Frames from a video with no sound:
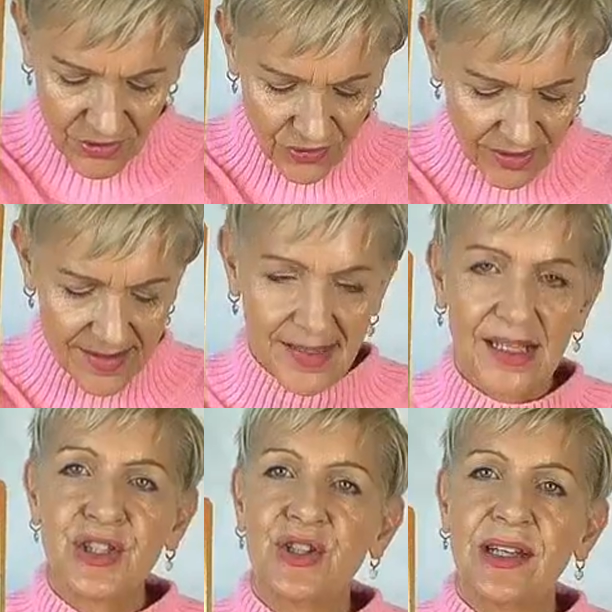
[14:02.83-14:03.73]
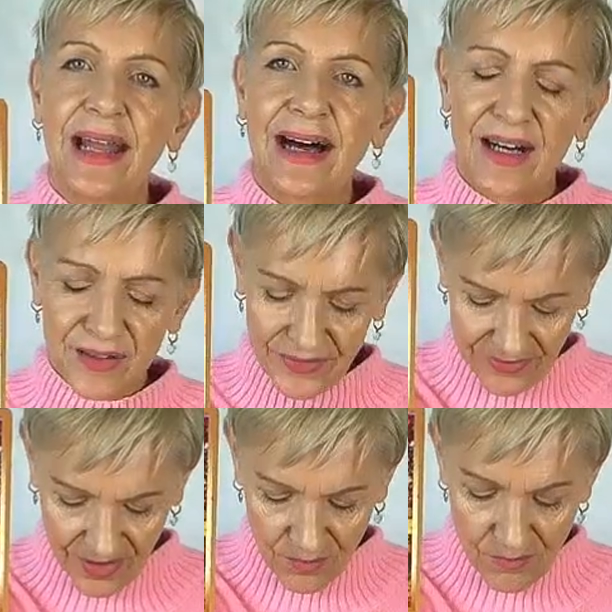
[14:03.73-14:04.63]
trying to send you
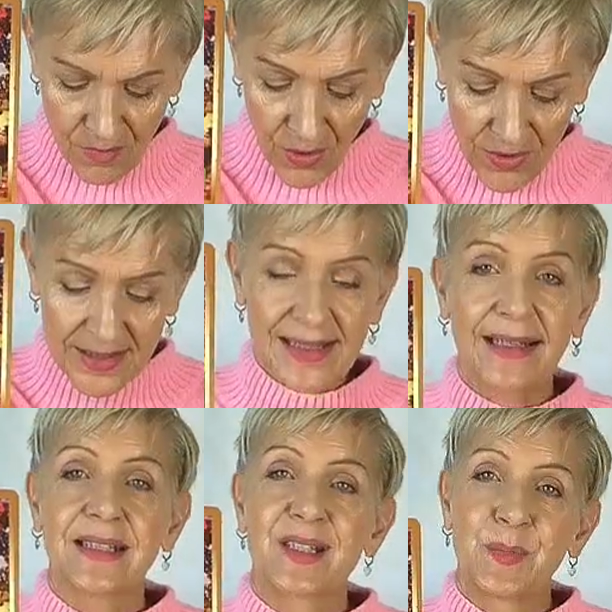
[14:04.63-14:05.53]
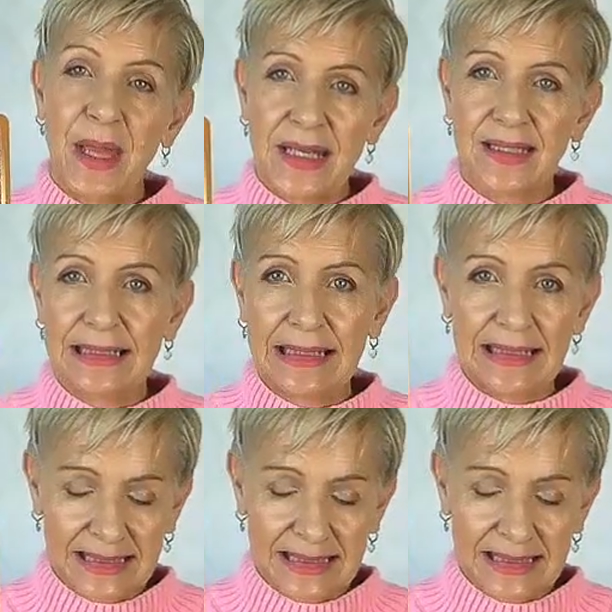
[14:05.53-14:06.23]
love, most unexpectedly,